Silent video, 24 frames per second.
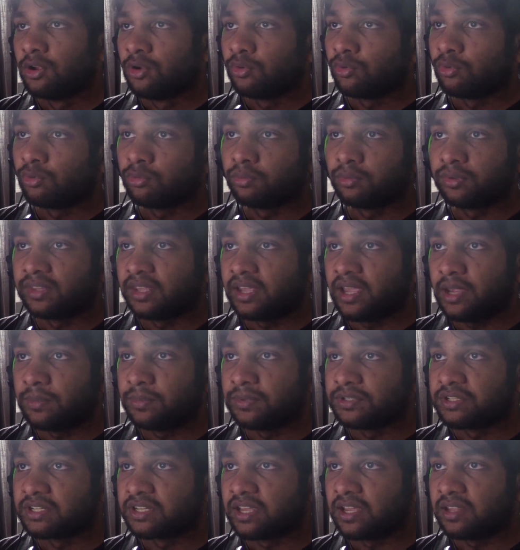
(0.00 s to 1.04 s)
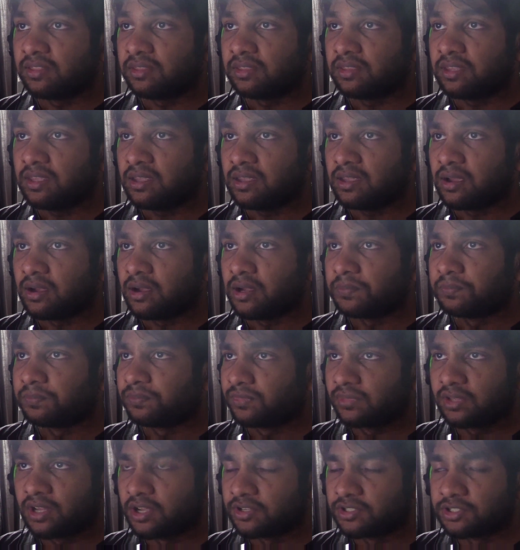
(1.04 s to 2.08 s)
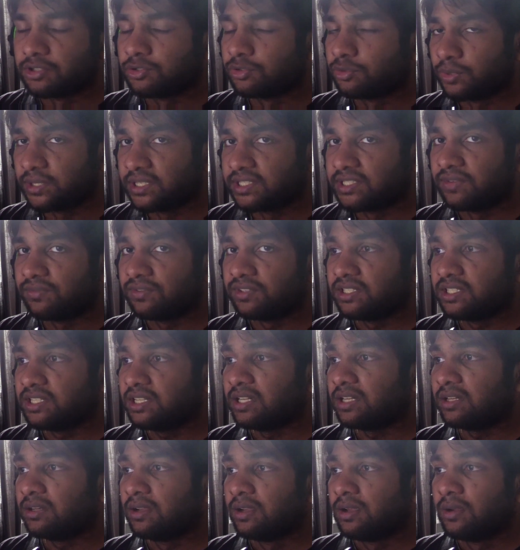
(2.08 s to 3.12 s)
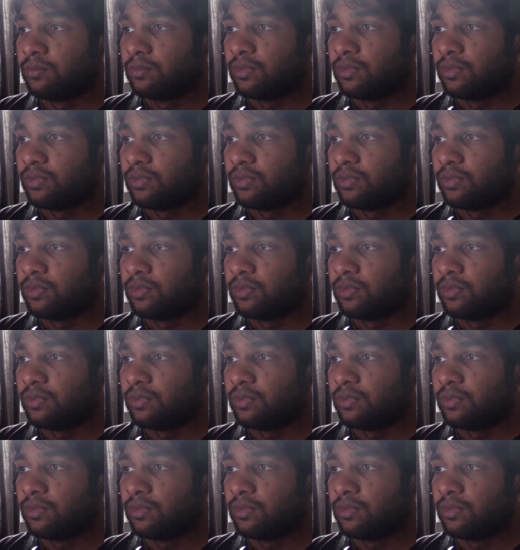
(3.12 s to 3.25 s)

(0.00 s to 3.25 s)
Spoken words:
nor were they able to get the Godzilla 2017,